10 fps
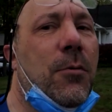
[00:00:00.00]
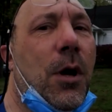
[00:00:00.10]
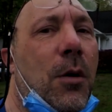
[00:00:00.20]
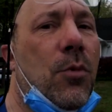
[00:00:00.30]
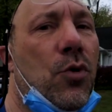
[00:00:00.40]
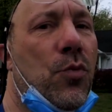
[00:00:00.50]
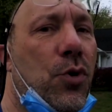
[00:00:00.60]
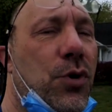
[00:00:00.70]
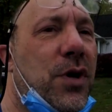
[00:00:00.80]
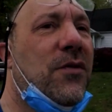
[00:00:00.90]
ma, moo,
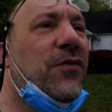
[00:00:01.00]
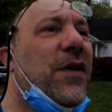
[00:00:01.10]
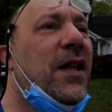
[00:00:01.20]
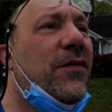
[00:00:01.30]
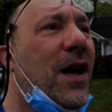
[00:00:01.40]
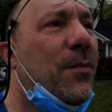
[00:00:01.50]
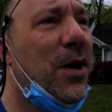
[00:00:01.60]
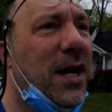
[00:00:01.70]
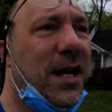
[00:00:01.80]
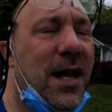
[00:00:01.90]
moo, you can feel it
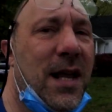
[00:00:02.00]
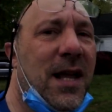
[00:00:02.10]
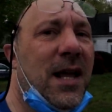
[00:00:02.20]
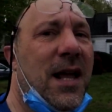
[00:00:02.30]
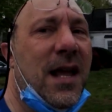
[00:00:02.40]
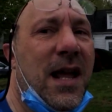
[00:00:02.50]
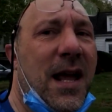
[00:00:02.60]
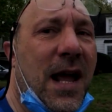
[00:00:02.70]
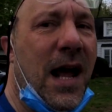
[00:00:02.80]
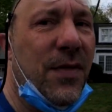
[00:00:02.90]

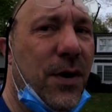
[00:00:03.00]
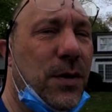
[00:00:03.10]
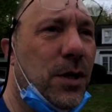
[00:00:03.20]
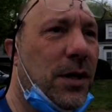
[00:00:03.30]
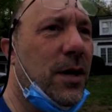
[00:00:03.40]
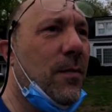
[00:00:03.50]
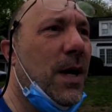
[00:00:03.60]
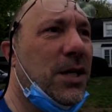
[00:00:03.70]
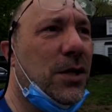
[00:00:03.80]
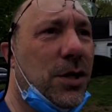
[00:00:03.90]
vibrating. And those are little
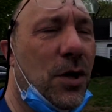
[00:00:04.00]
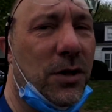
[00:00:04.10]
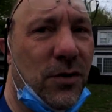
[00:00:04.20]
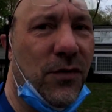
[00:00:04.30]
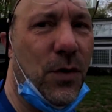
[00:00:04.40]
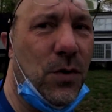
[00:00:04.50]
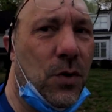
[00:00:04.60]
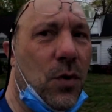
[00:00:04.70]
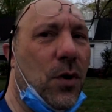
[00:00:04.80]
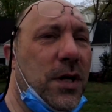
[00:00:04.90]
muscles called your vocal
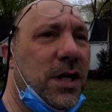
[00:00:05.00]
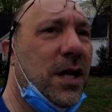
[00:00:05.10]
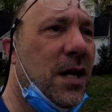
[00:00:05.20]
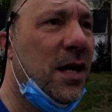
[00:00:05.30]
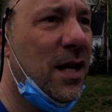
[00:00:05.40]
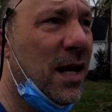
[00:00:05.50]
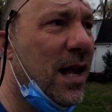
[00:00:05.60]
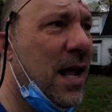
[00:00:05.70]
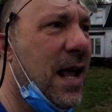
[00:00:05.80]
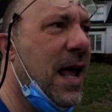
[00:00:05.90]
cords.
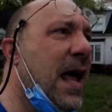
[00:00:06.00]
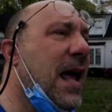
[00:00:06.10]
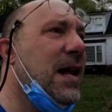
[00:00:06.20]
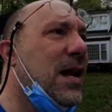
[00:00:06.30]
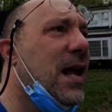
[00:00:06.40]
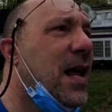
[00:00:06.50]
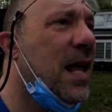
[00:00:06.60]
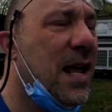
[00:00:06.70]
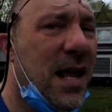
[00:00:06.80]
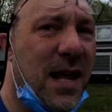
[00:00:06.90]
And
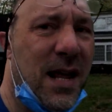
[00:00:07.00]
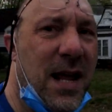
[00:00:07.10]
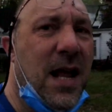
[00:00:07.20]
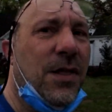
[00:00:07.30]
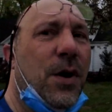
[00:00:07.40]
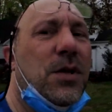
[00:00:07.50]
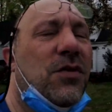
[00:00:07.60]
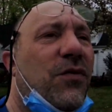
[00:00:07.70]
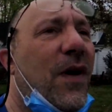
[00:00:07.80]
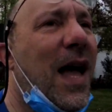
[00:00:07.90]
those
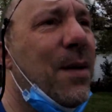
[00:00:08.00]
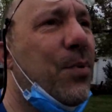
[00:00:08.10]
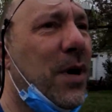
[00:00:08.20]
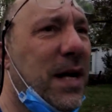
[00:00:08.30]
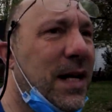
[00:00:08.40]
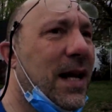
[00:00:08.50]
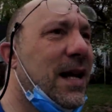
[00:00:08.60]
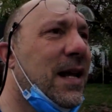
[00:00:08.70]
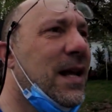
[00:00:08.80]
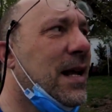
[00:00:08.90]
vibrate
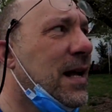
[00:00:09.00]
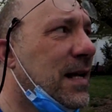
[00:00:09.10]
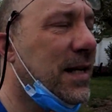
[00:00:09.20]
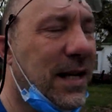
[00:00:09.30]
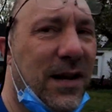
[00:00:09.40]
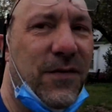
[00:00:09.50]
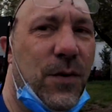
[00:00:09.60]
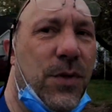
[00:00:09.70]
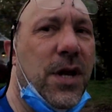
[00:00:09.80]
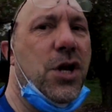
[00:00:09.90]
to give
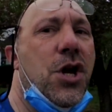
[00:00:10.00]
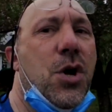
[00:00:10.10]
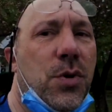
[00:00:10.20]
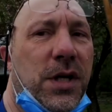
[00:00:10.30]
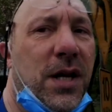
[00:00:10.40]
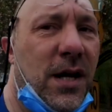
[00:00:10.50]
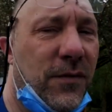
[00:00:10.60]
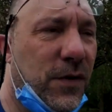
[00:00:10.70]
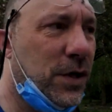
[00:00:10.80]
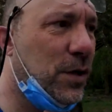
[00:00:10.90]
you the note
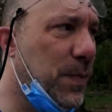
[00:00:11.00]
of your